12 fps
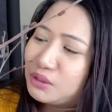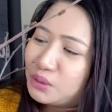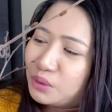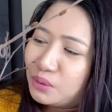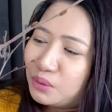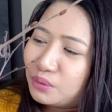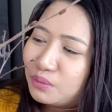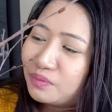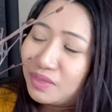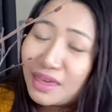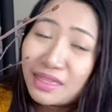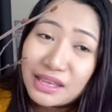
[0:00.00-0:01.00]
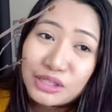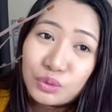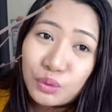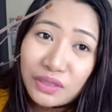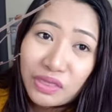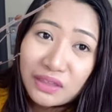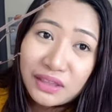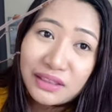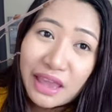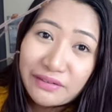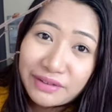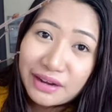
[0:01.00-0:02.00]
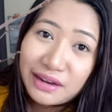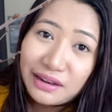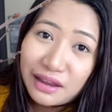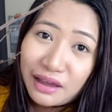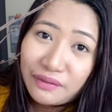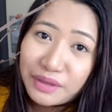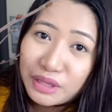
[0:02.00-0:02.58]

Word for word: So that is one thing that I really love in